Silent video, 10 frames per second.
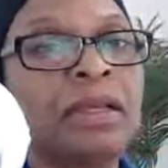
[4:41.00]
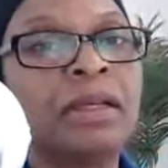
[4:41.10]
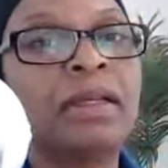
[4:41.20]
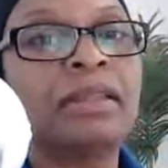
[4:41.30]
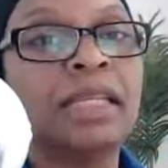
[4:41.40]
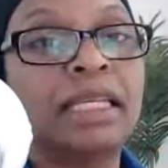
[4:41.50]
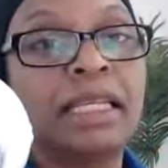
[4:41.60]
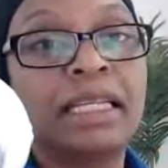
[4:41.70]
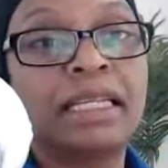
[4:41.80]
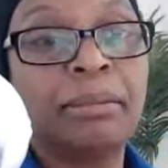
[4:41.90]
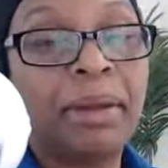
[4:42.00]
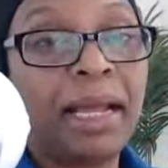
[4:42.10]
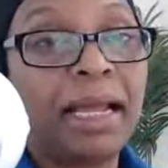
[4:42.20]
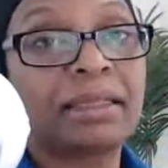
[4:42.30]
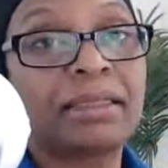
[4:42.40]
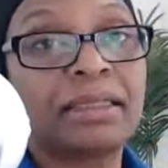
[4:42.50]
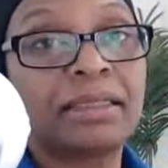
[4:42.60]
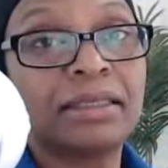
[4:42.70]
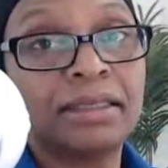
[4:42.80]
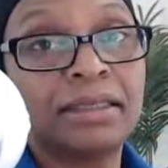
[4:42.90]
They can impact
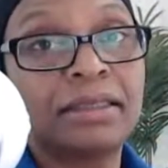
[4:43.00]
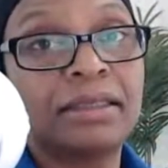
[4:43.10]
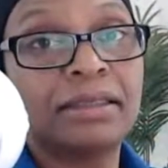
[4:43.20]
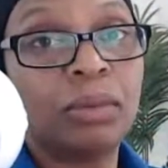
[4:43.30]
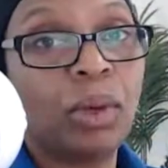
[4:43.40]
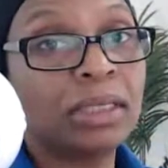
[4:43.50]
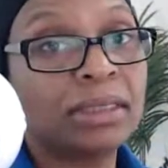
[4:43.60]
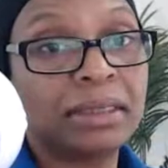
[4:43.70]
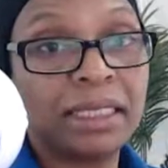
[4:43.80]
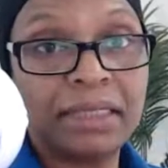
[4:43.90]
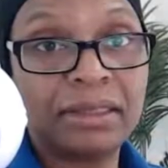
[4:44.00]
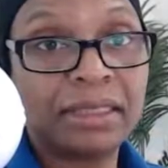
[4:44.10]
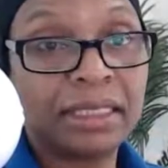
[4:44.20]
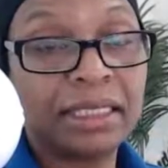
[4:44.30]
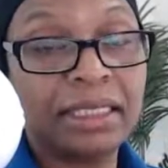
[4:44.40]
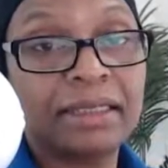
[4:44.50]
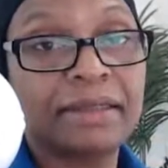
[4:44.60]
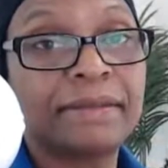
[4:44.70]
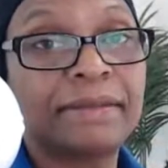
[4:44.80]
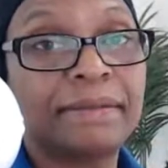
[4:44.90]
one's day to day
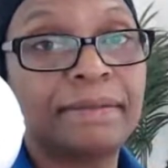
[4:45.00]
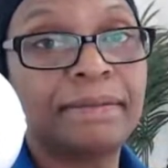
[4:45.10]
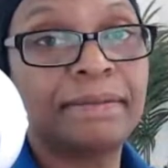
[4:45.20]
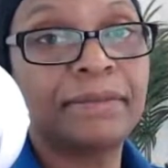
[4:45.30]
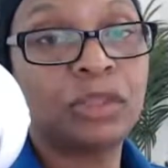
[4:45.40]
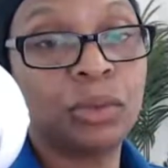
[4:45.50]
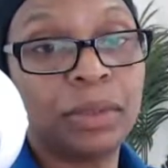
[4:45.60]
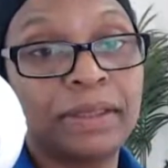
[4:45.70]
doing.